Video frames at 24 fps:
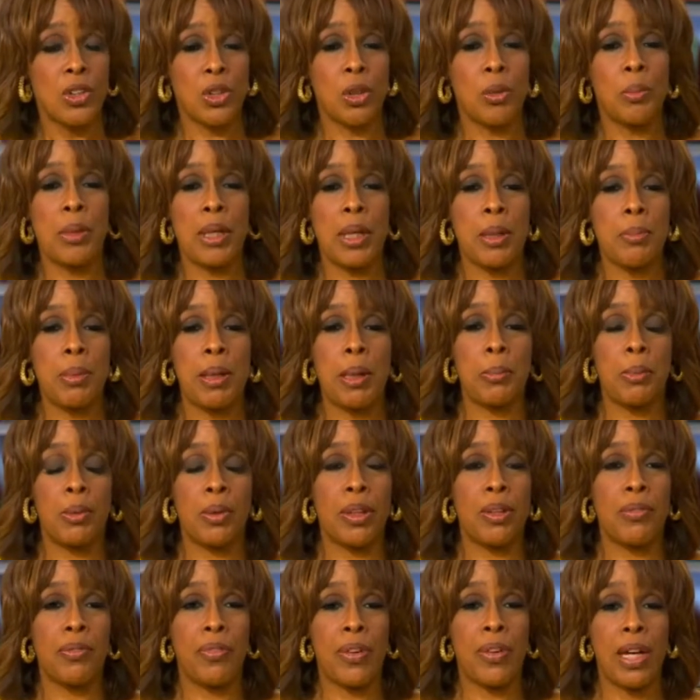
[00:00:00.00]
So many
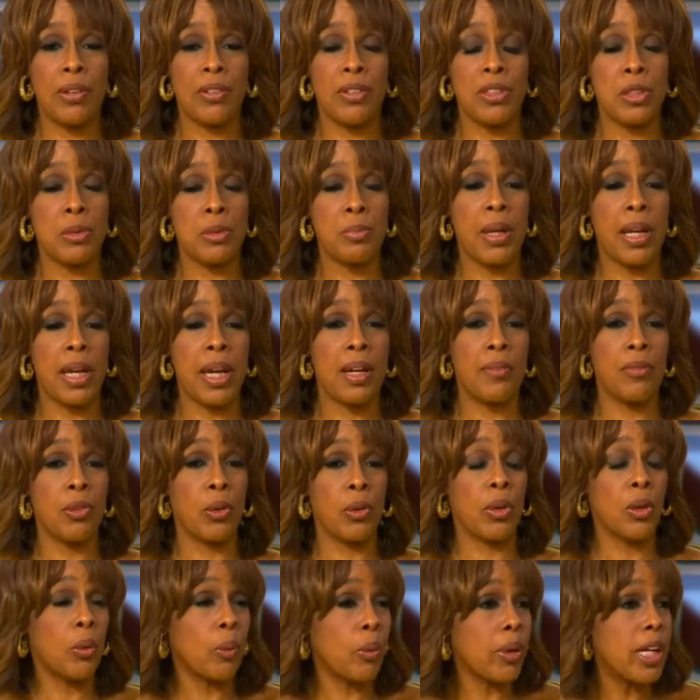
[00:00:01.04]
people had found his
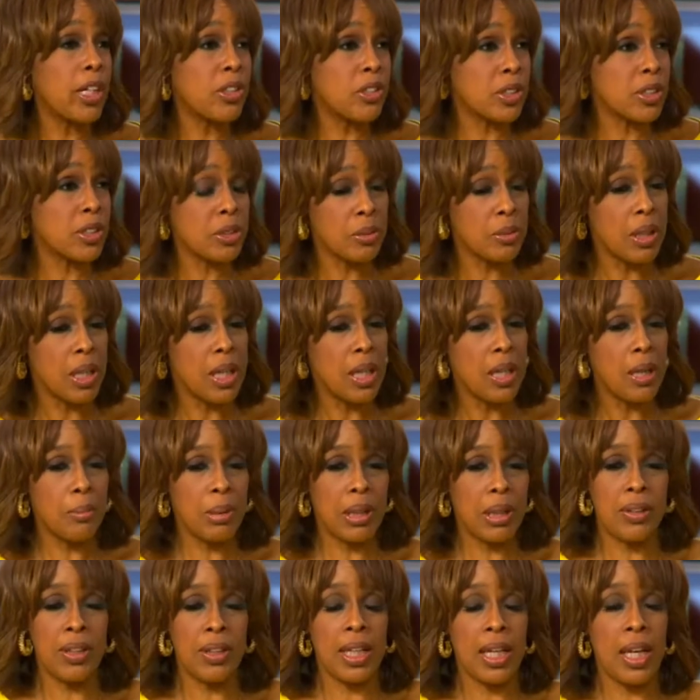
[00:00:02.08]
behavior egregious,
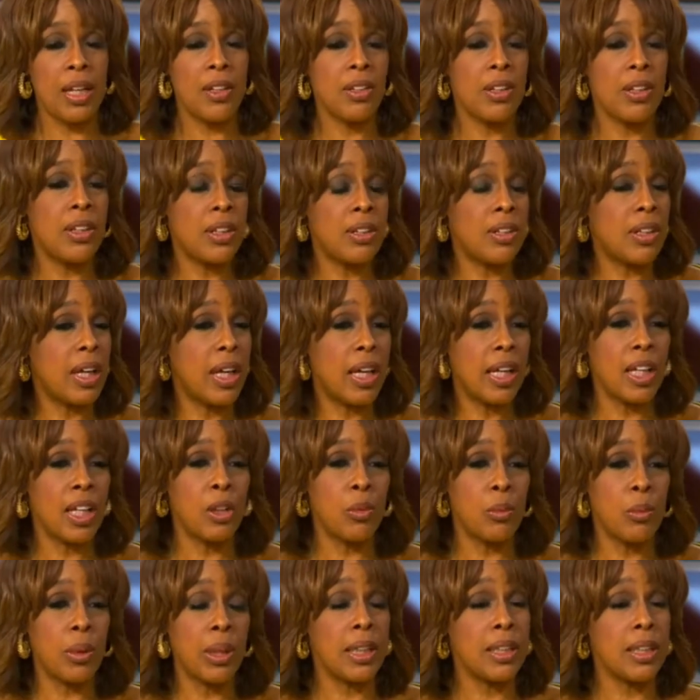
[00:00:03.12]
but at the end of the day,
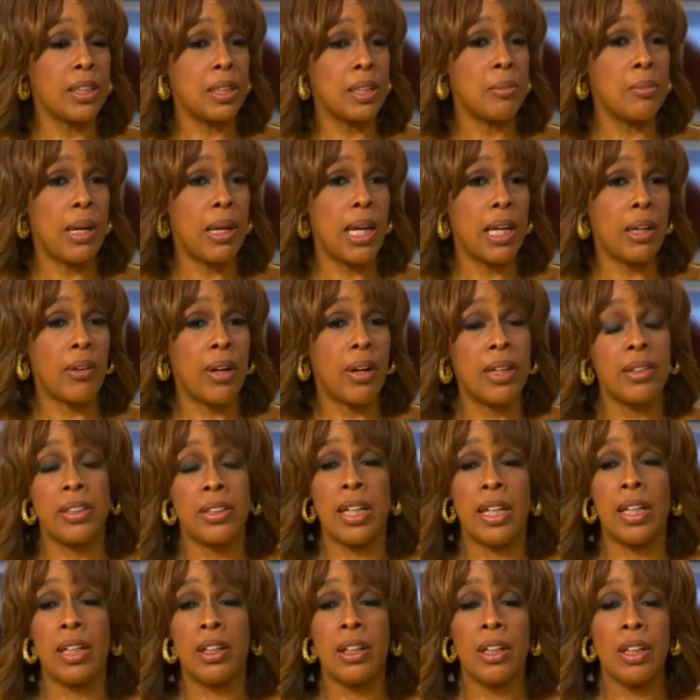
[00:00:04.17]
it really didn't matter. I
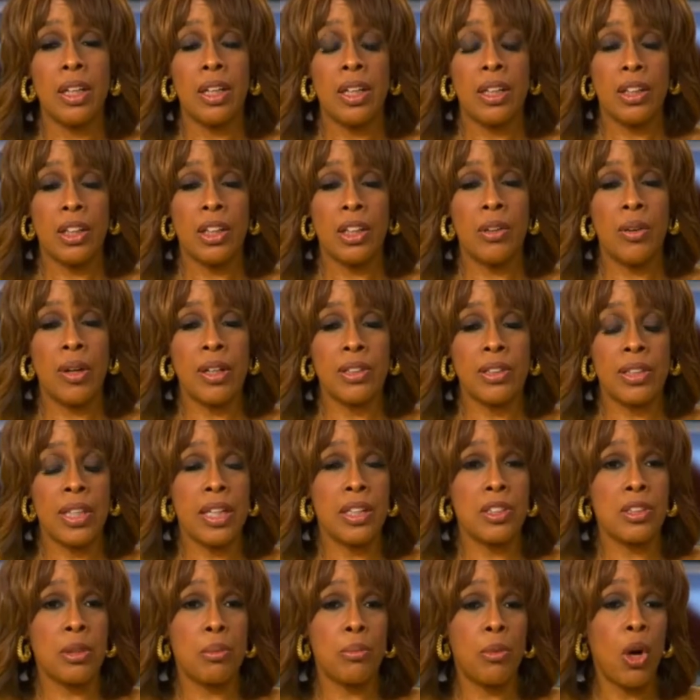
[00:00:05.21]
take, you know, I
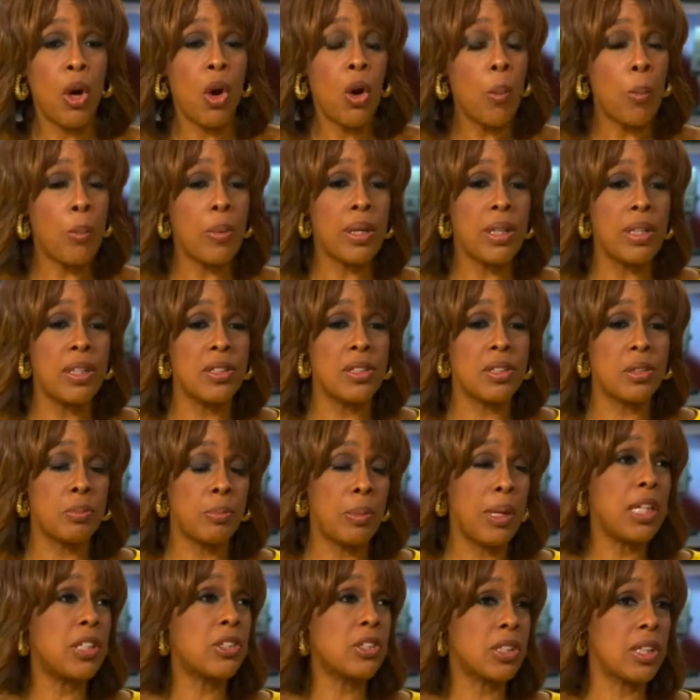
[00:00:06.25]
take some hope in his
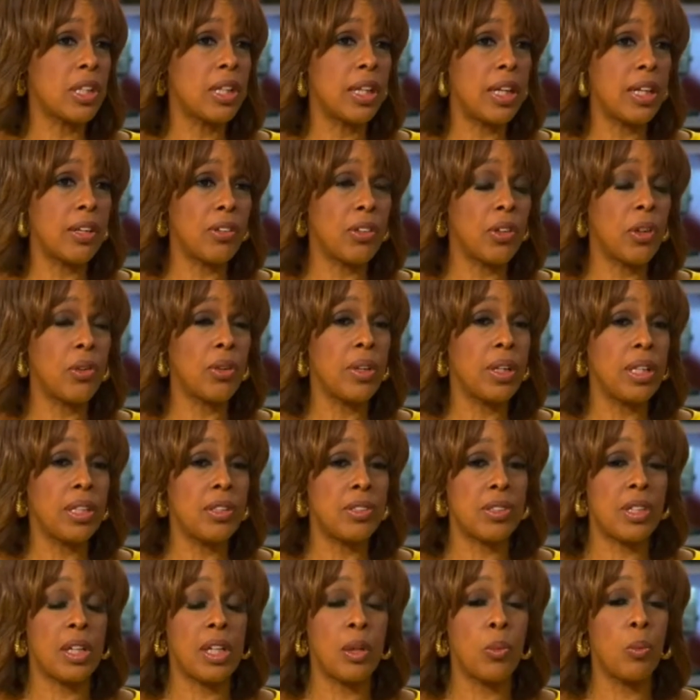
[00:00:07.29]
speech tonight, though, that
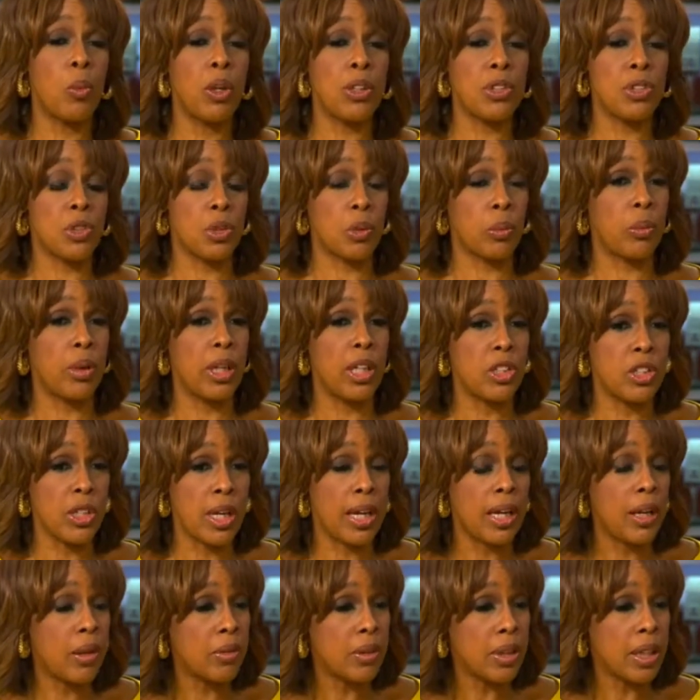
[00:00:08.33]
he said he wants to reach
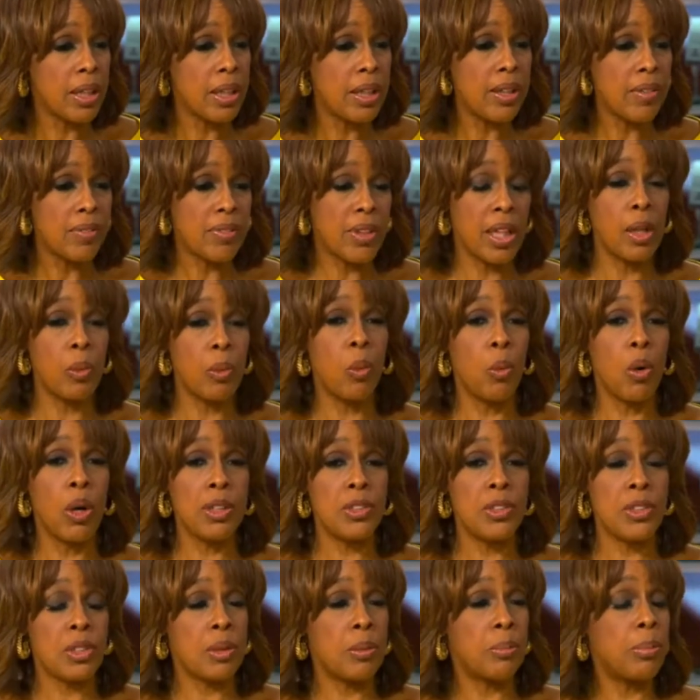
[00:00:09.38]
out, that he
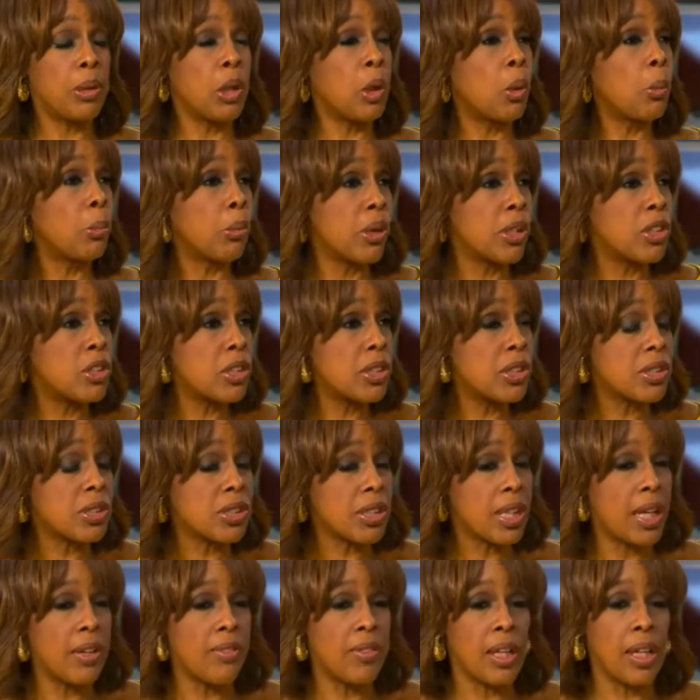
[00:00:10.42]
wants to build
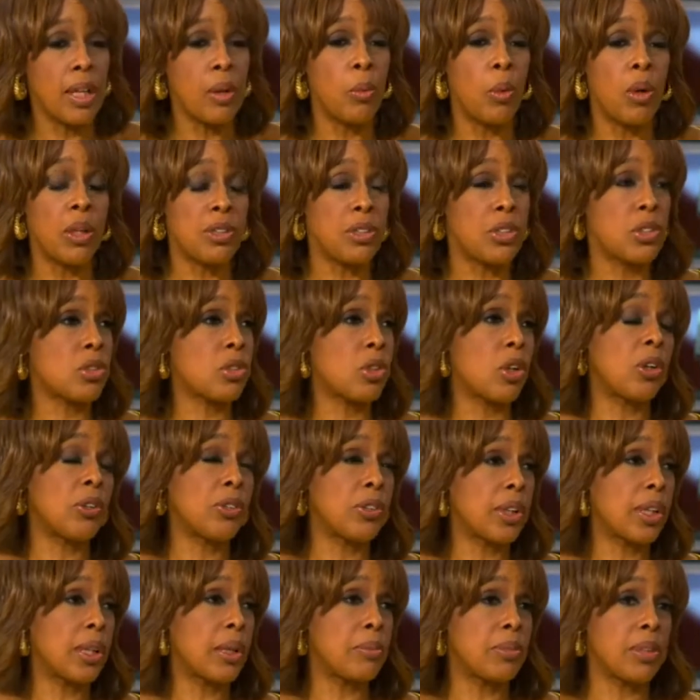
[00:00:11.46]
bridges, and that he wants us
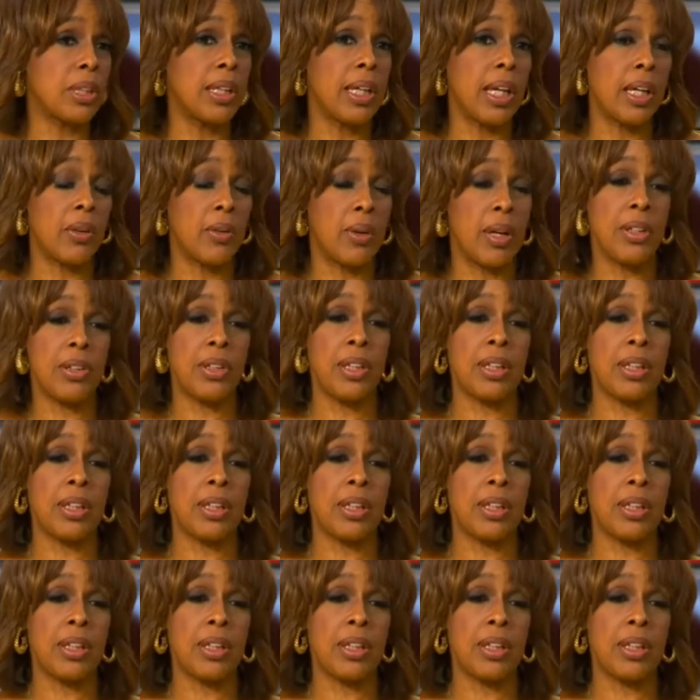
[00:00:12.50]
all to come together.